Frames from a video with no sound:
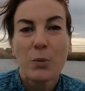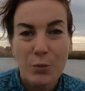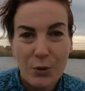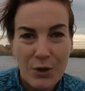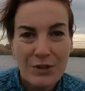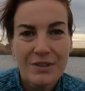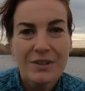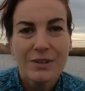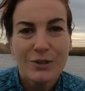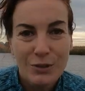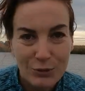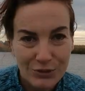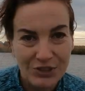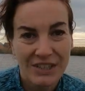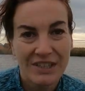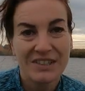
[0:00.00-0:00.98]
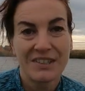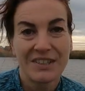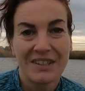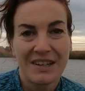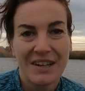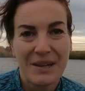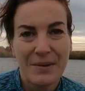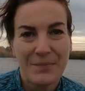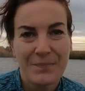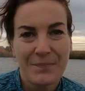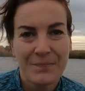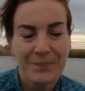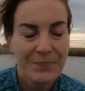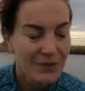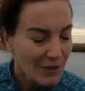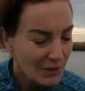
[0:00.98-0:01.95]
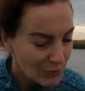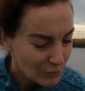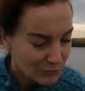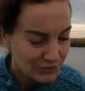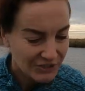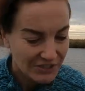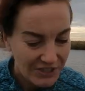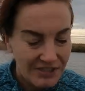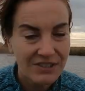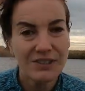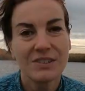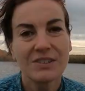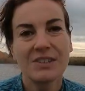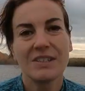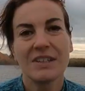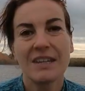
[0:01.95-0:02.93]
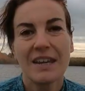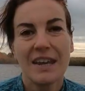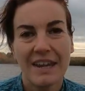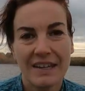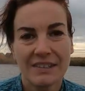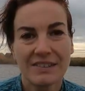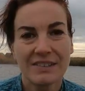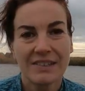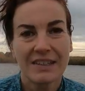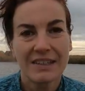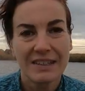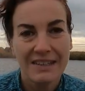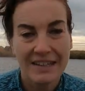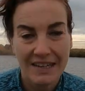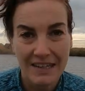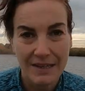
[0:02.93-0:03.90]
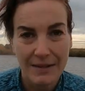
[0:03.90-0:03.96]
Run consistently. Consistency is key.